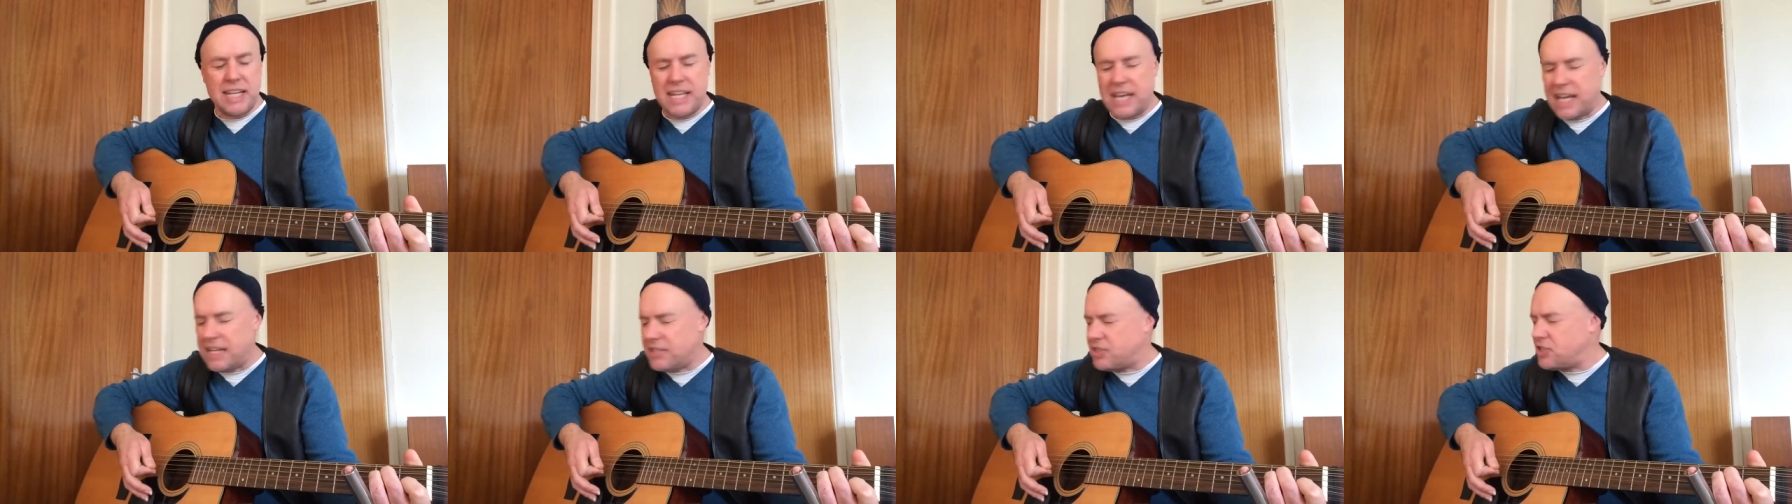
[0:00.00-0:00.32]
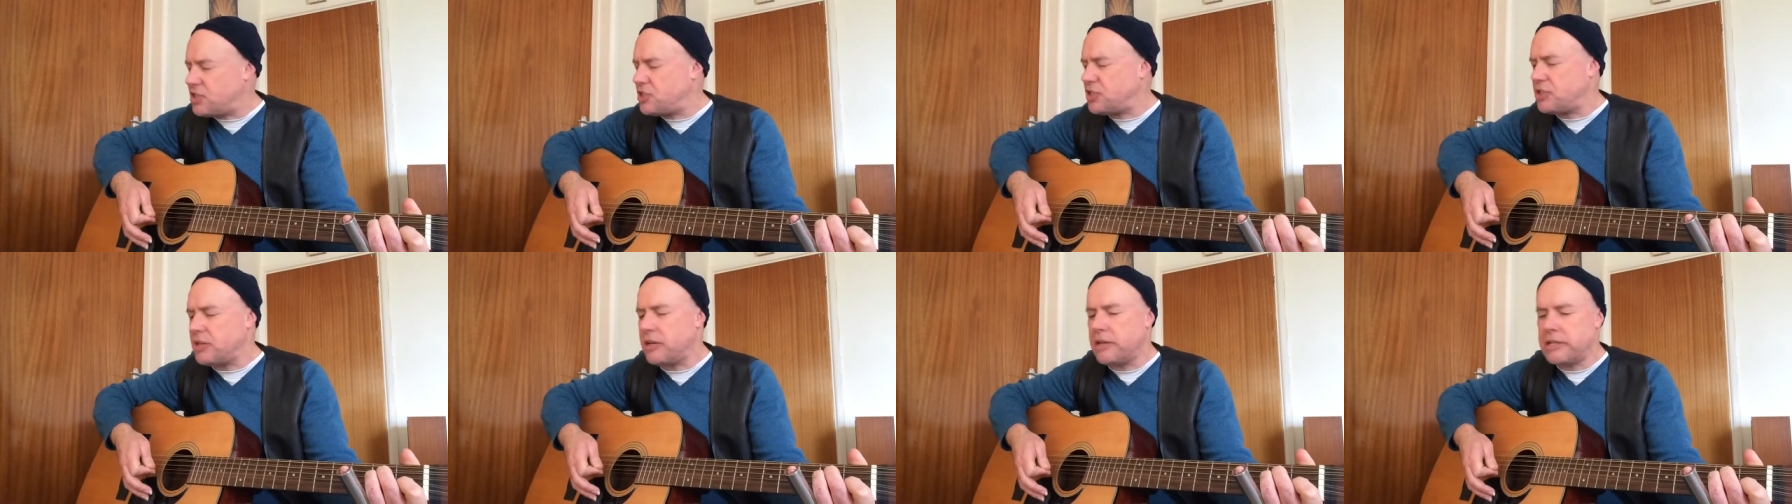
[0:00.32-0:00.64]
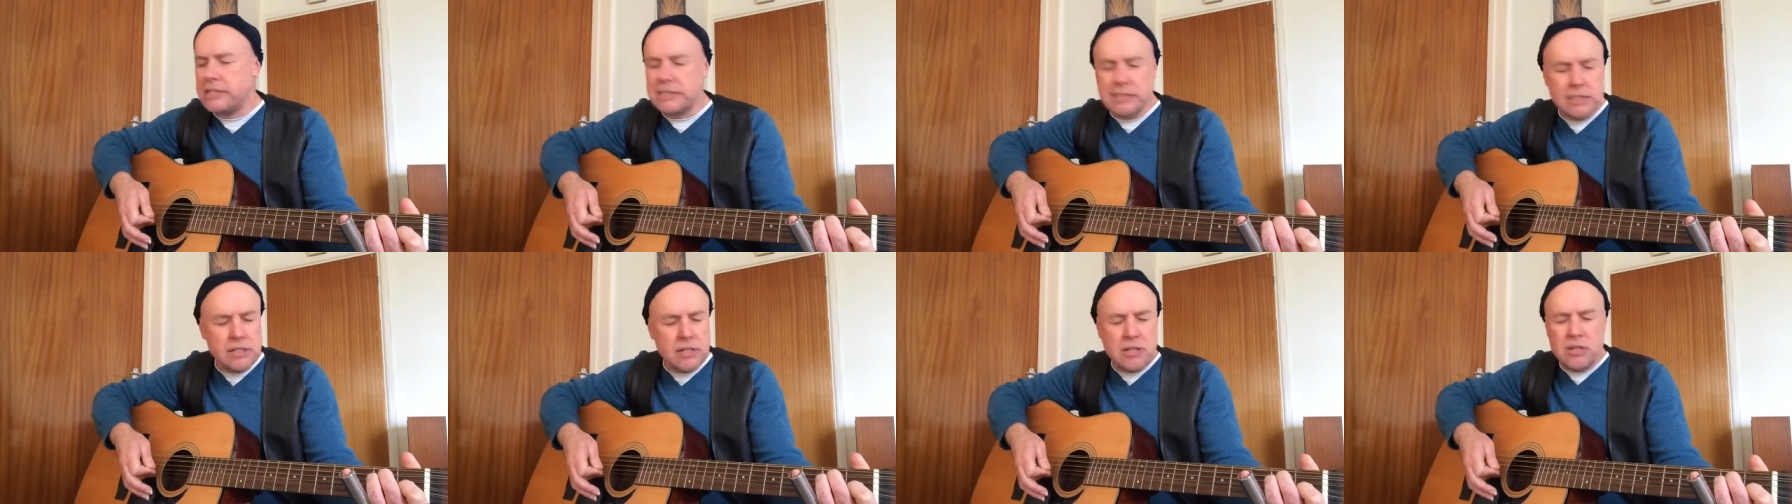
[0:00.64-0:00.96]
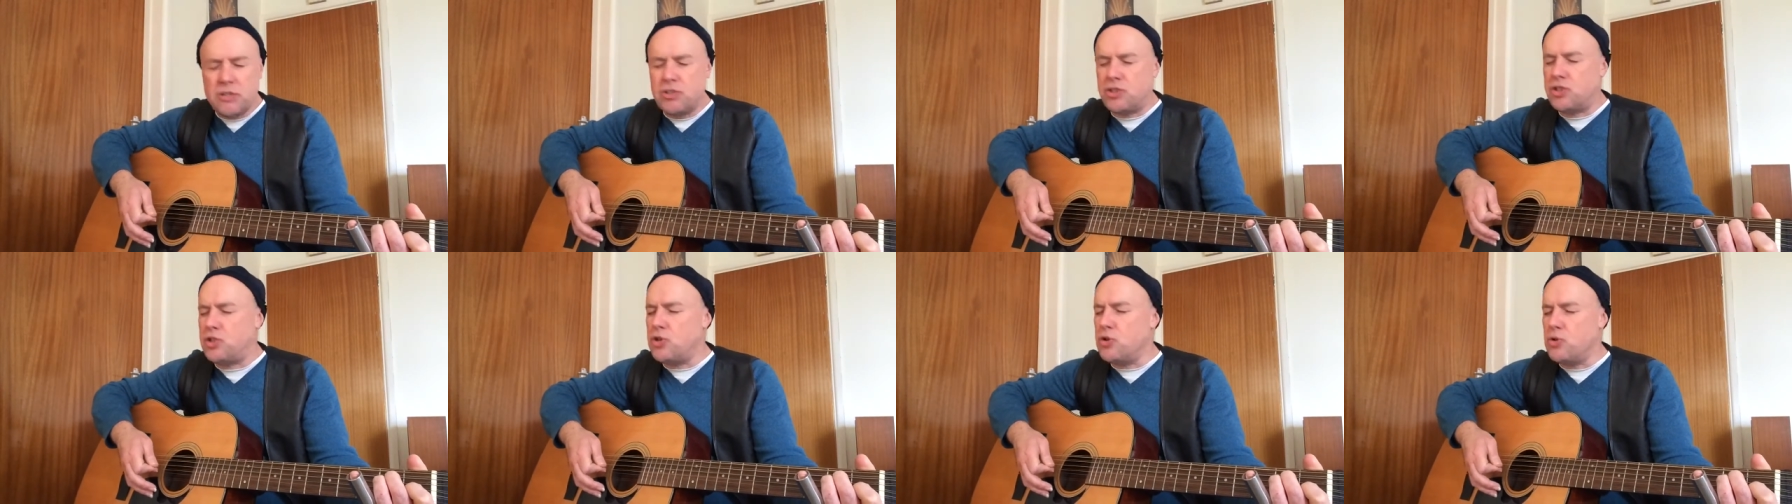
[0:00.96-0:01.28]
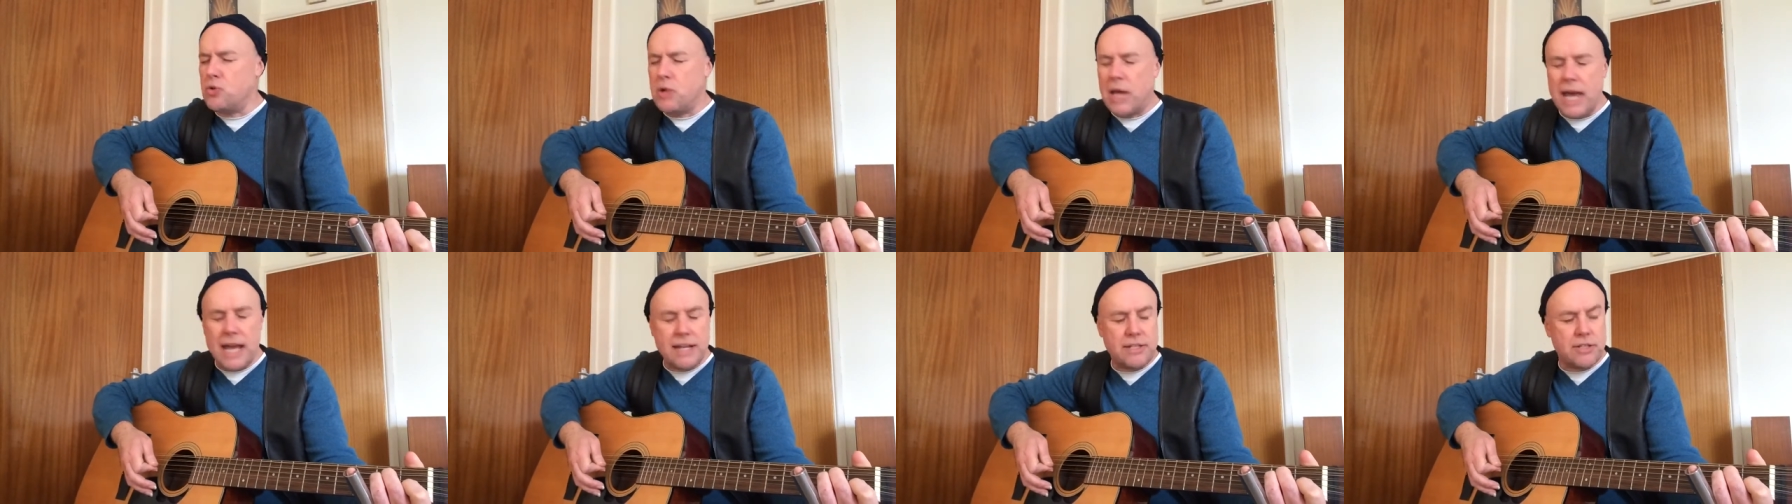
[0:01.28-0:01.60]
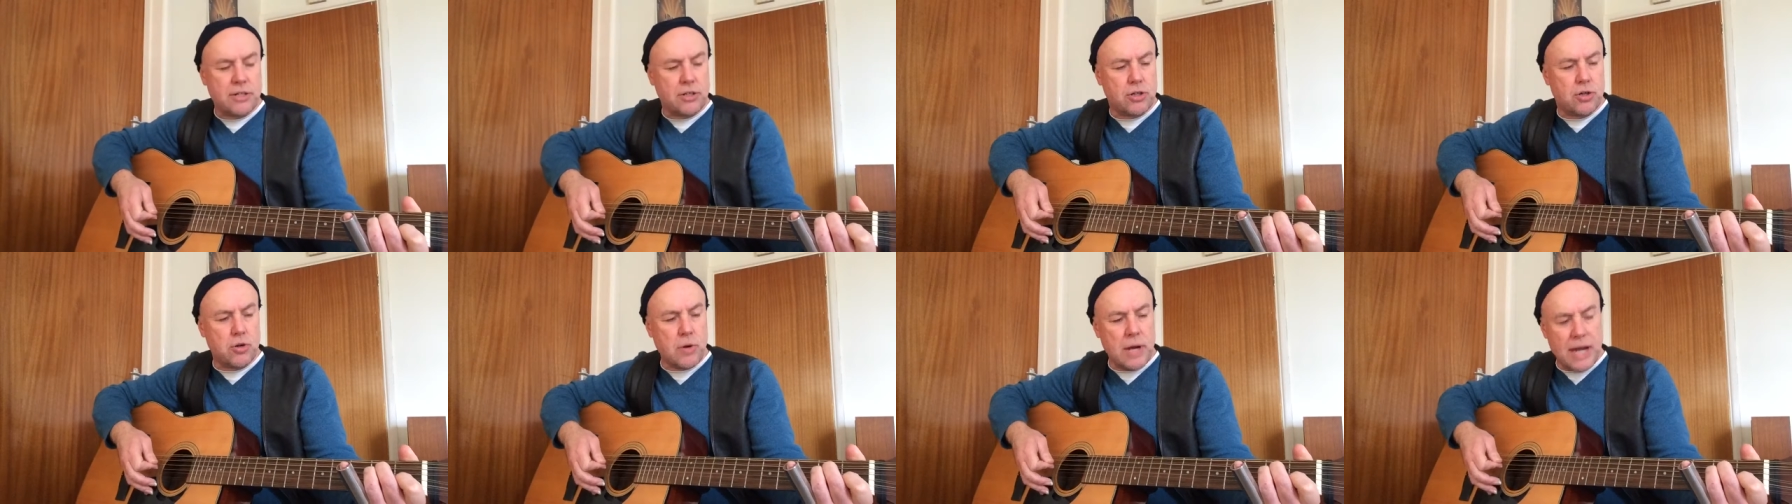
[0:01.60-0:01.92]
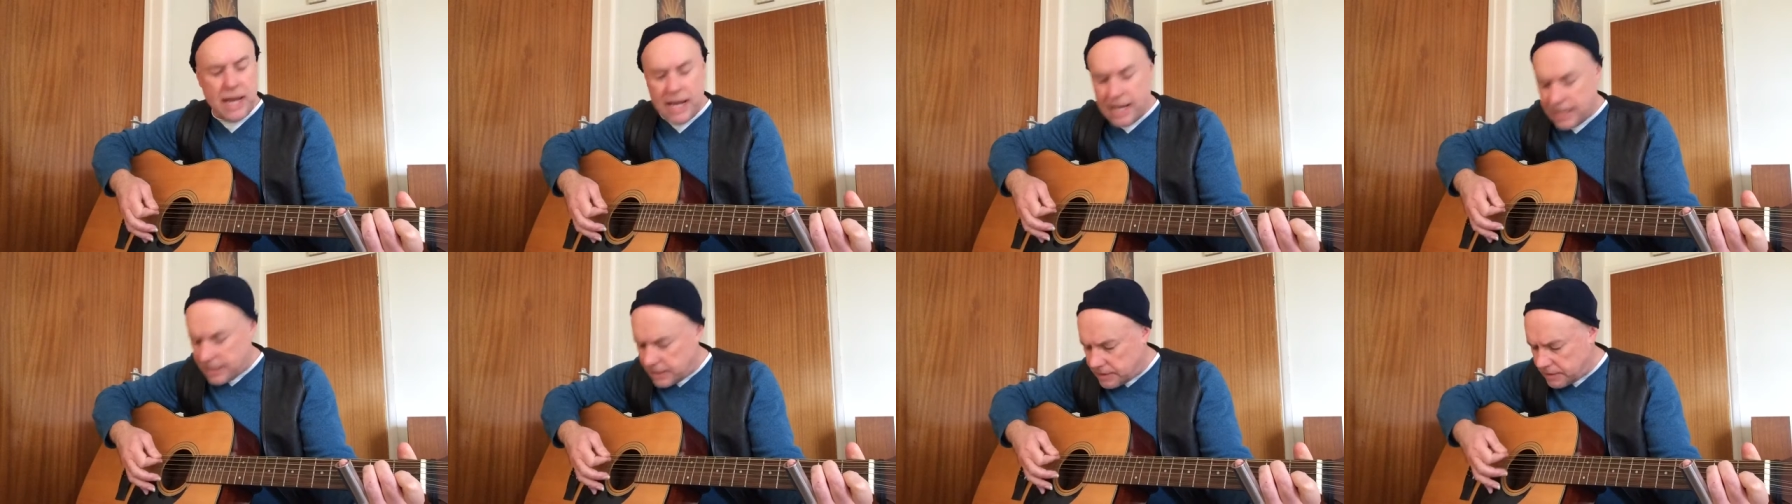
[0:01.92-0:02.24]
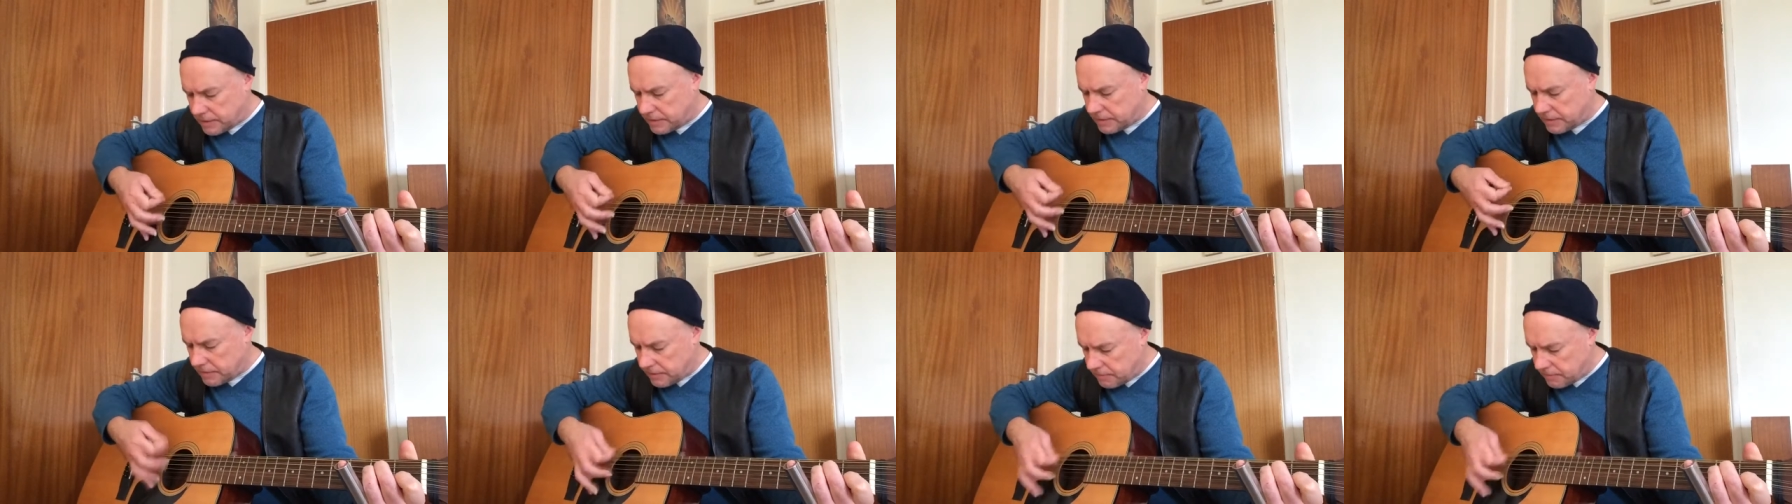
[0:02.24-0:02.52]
it's too late to quit.